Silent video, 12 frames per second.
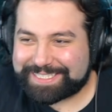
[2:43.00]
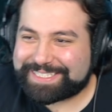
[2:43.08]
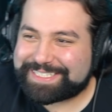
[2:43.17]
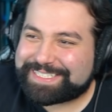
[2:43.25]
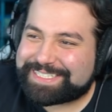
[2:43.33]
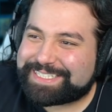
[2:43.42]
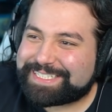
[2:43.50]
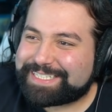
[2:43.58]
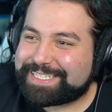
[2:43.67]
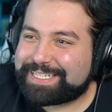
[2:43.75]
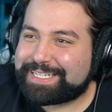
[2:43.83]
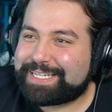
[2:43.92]

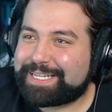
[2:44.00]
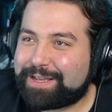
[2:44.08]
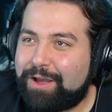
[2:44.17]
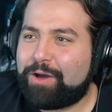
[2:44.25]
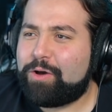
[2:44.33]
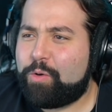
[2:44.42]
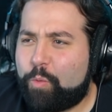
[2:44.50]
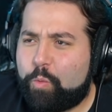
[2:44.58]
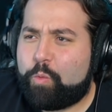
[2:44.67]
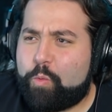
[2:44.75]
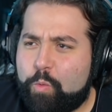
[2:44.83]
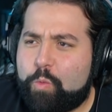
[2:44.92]

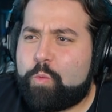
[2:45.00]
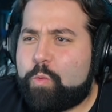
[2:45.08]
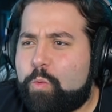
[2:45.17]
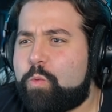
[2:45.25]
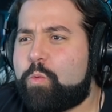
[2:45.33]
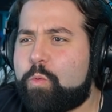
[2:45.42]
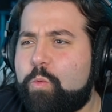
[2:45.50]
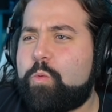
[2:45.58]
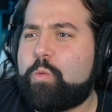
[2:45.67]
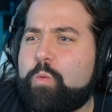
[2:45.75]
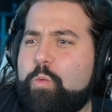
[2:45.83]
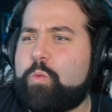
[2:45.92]

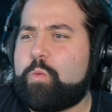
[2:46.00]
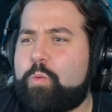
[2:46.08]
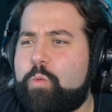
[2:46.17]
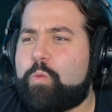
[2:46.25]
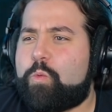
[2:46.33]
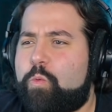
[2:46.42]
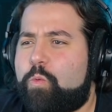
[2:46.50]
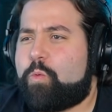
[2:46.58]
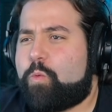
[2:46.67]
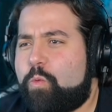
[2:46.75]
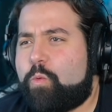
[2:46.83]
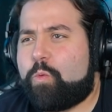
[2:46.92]

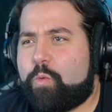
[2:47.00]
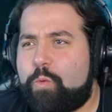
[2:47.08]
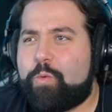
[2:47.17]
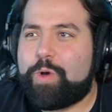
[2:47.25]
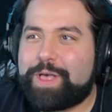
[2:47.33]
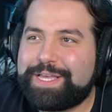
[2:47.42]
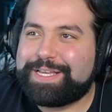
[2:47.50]
Nothing is said.